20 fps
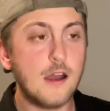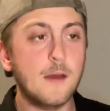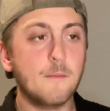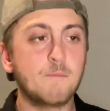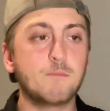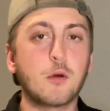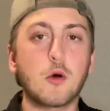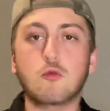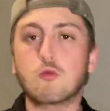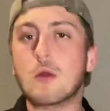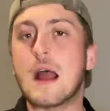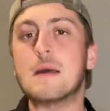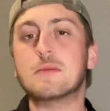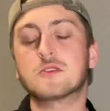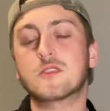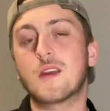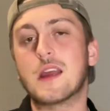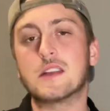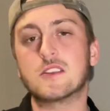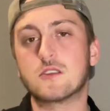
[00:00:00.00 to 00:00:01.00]
But Raps
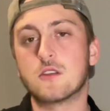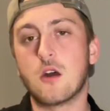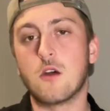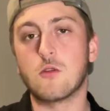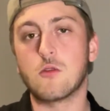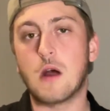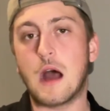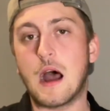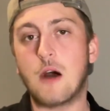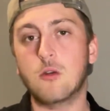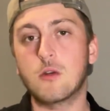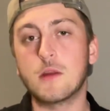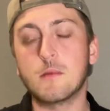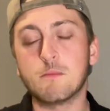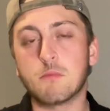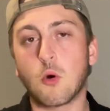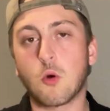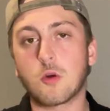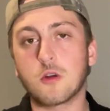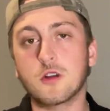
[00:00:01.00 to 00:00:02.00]
fans know how
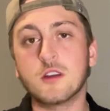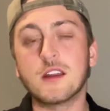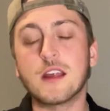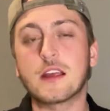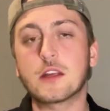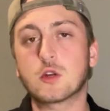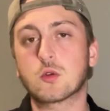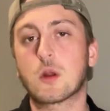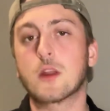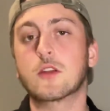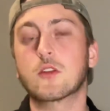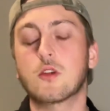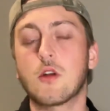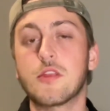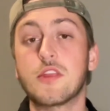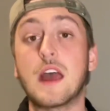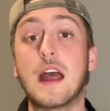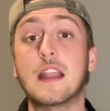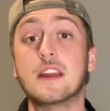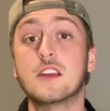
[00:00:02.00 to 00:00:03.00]
important and critical
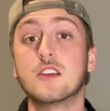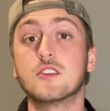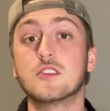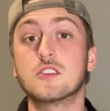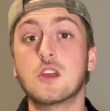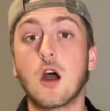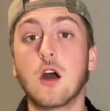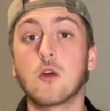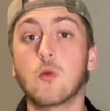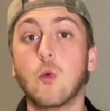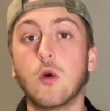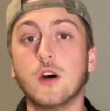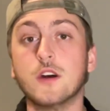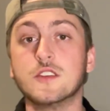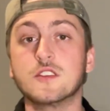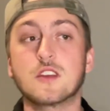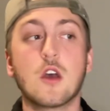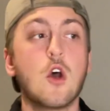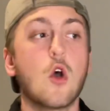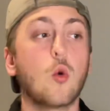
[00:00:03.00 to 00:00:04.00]
Thaddeus Young
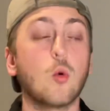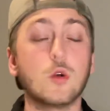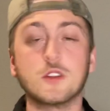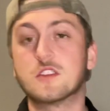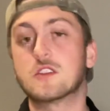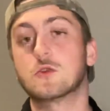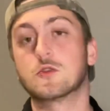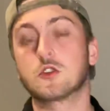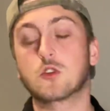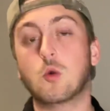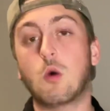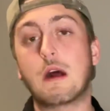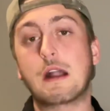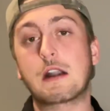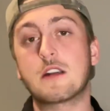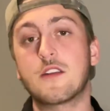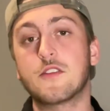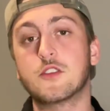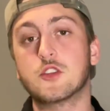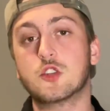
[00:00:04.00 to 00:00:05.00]
was once he was acquired
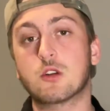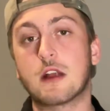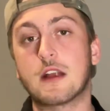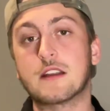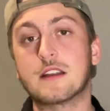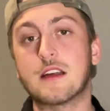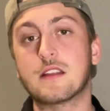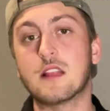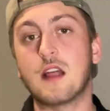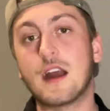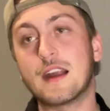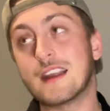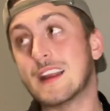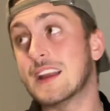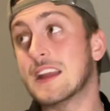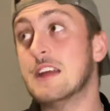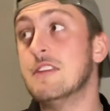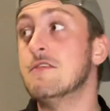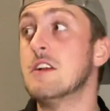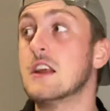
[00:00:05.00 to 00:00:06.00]
at the trade deadline and
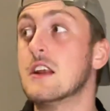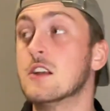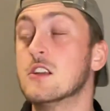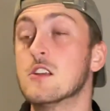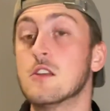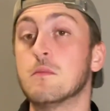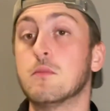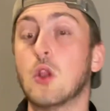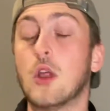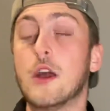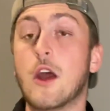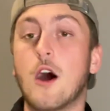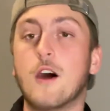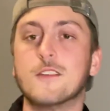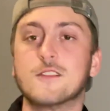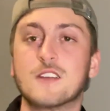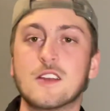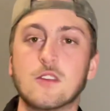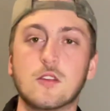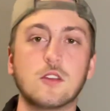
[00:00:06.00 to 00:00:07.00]
even into the
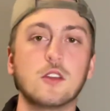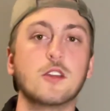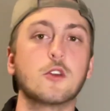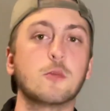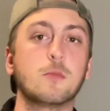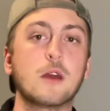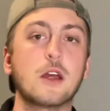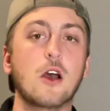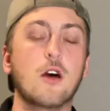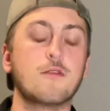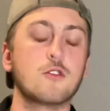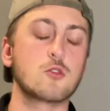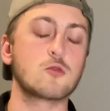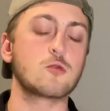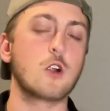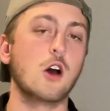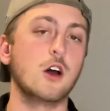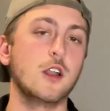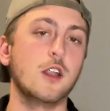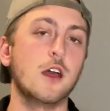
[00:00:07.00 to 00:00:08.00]
playoffs and a little bit of a
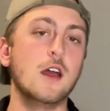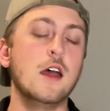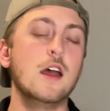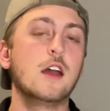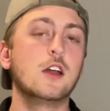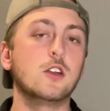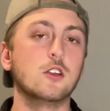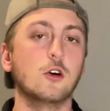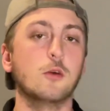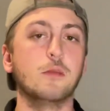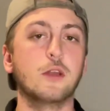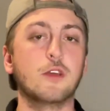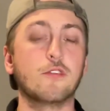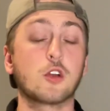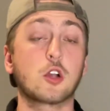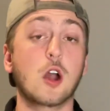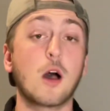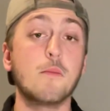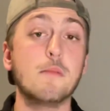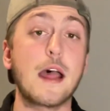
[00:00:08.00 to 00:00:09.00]
run, a little bit of a
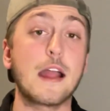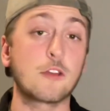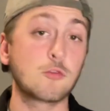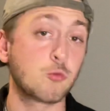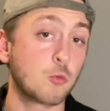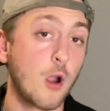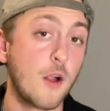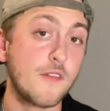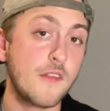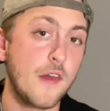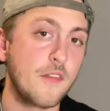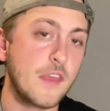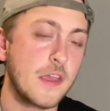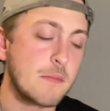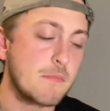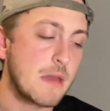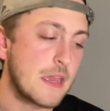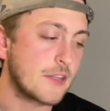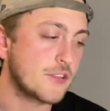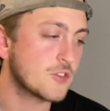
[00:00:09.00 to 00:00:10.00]
comeback run that they
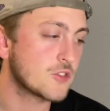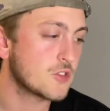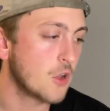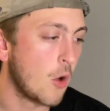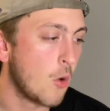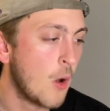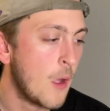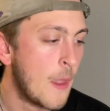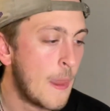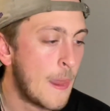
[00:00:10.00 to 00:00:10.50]
made. So